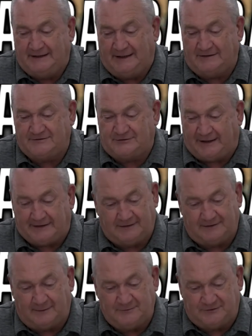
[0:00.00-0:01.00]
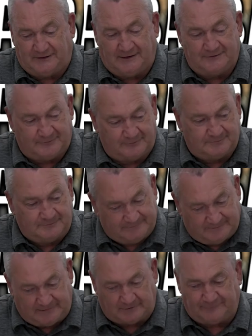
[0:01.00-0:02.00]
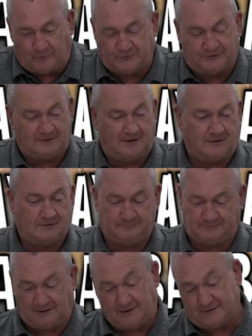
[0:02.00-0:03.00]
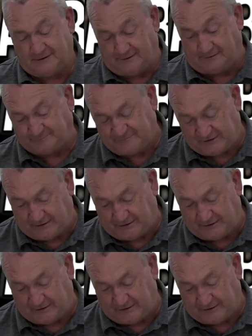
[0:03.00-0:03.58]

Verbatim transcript: And sadly, those days are unfortunately long long gone.